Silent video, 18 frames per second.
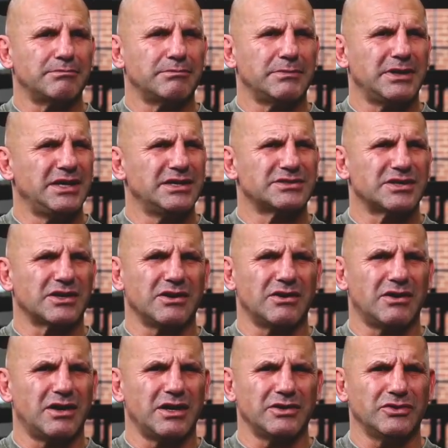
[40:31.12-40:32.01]
here's a
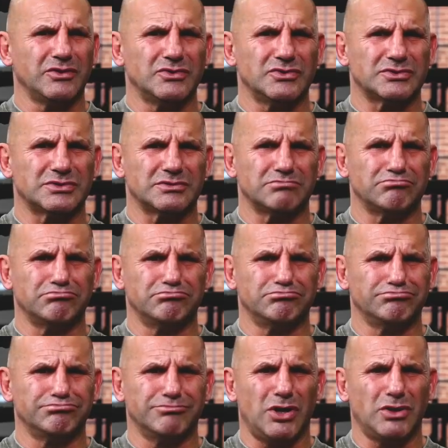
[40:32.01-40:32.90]
guy who's
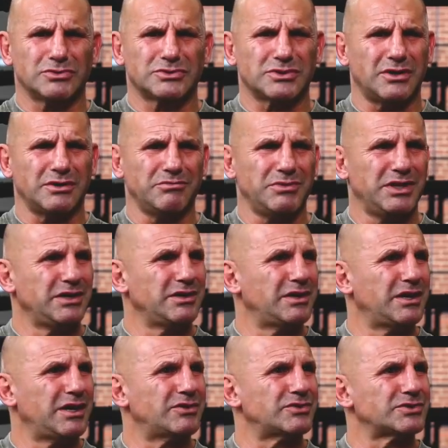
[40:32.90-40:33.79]

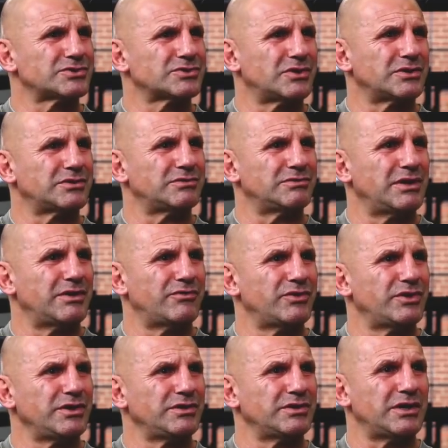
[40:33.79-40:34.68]
multi-millionaire, has got
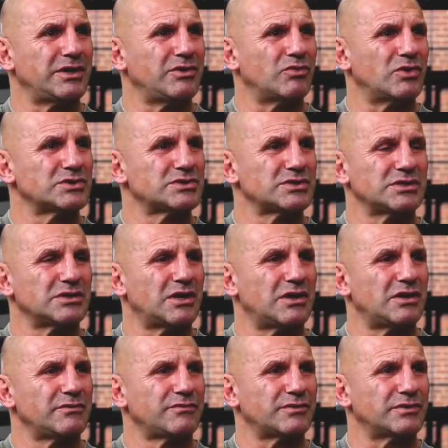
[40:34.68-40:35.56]
everything that he wants in
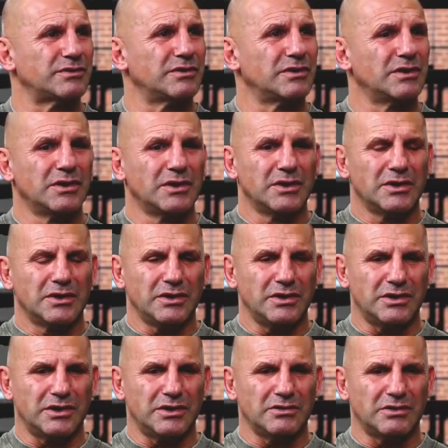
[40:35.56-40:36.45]
life, and
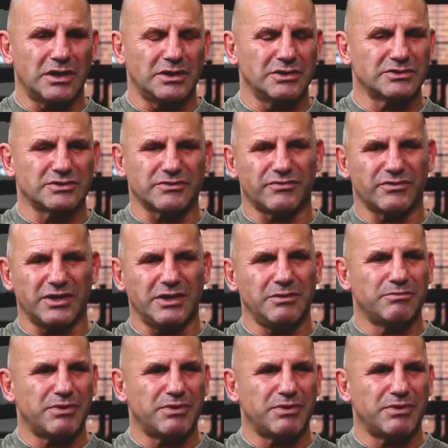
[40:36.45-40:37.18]
owners of theme